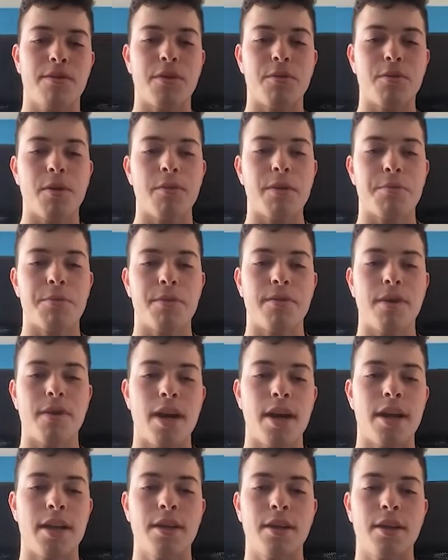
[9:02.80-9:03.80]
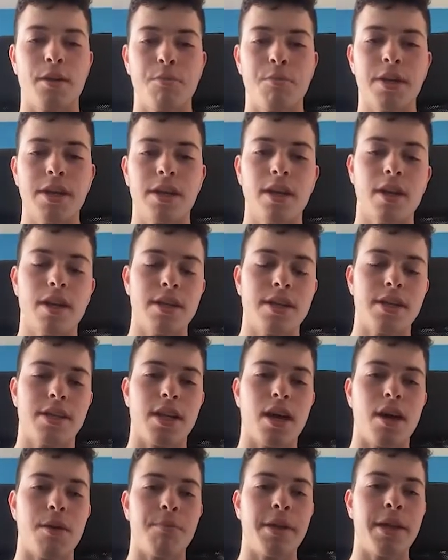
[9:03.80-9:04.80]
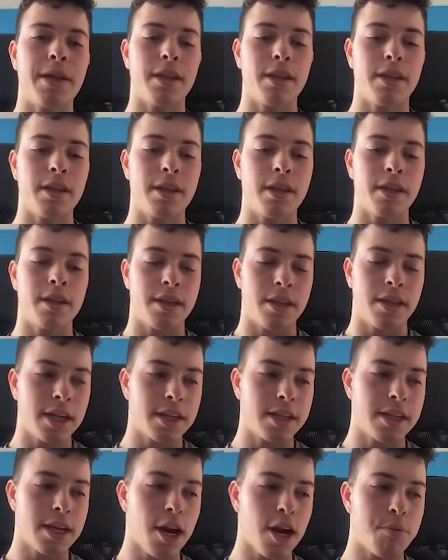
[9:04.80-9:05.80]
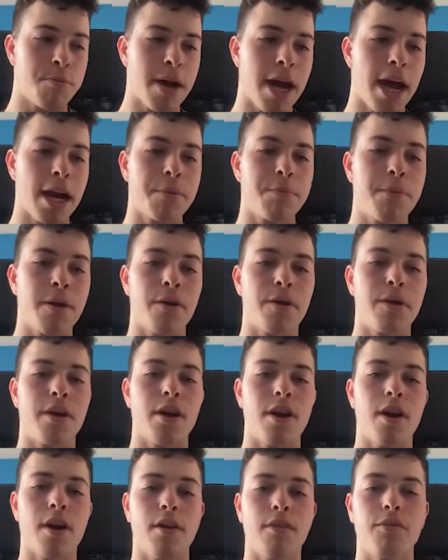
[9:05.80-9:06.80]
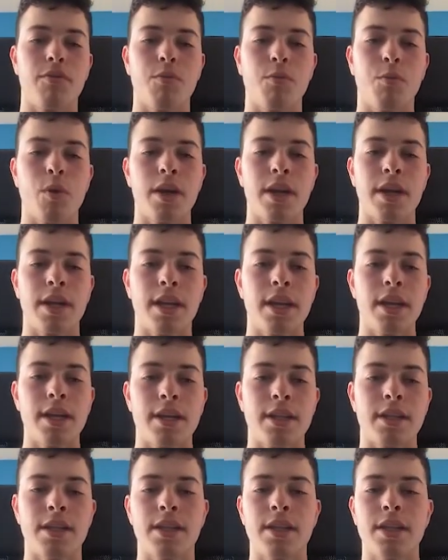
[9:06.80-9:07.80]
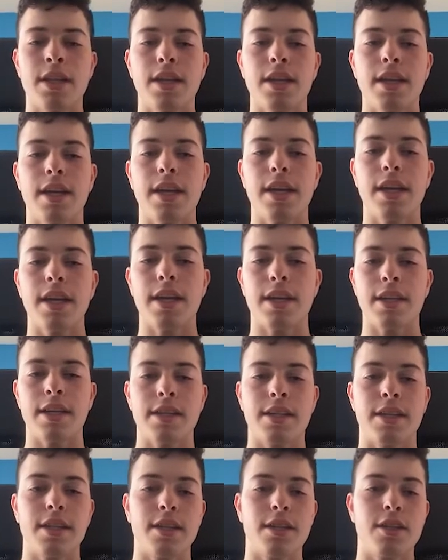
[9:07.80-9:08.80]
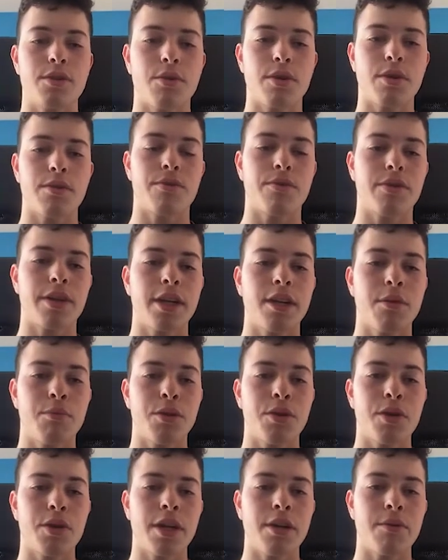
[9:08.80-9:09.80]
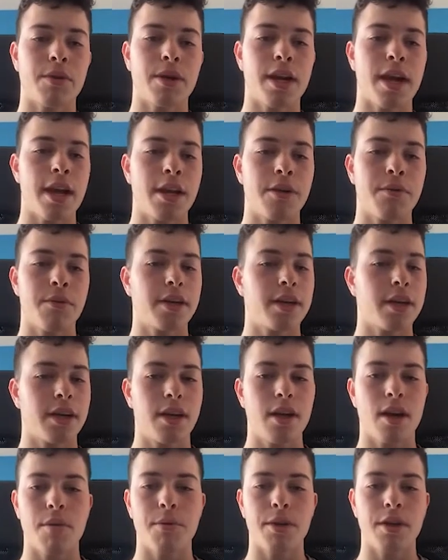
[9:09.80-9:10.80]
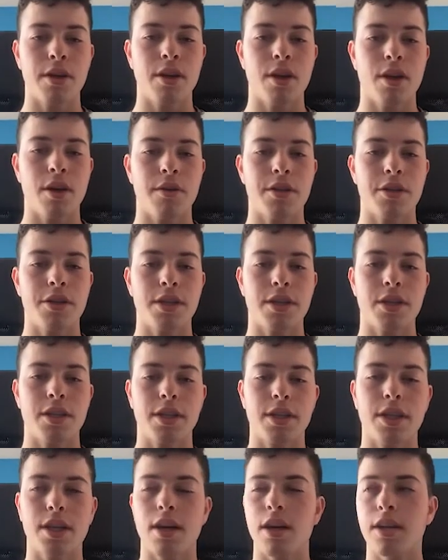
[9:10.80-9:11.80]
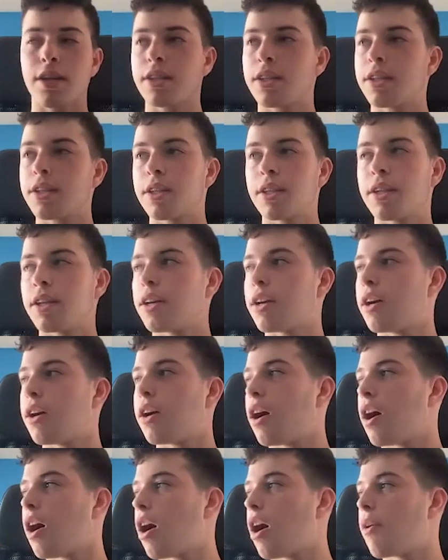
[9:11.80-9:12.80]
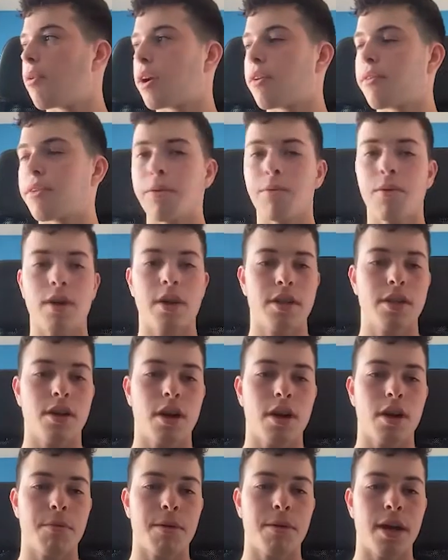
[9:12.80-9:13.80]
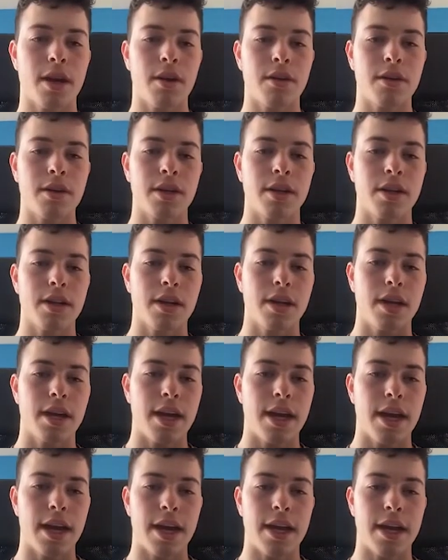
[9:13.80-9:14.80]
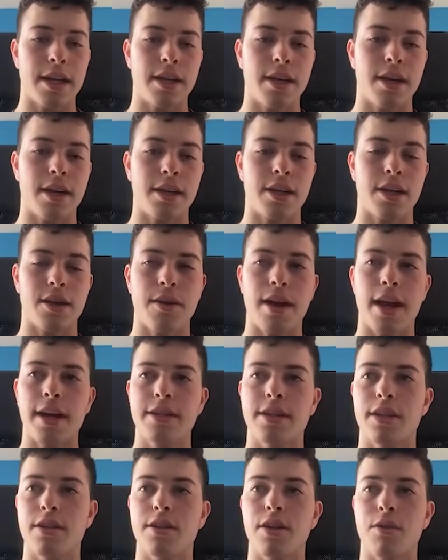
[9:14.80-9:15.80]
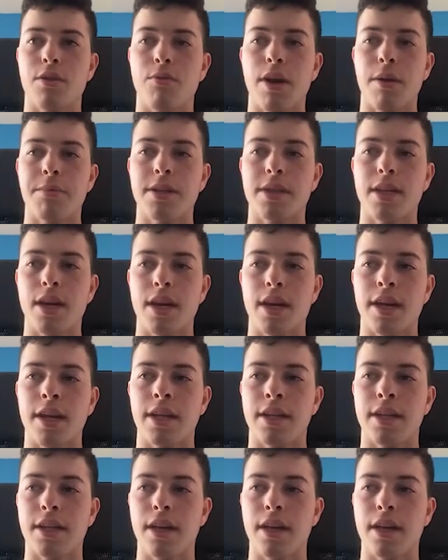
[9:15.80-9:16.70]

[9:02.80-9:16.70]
what we provide because I mean the entire backbone of what it is this sort of free community where anyone can come and go and just discuss whatever they want to talk about and access our website,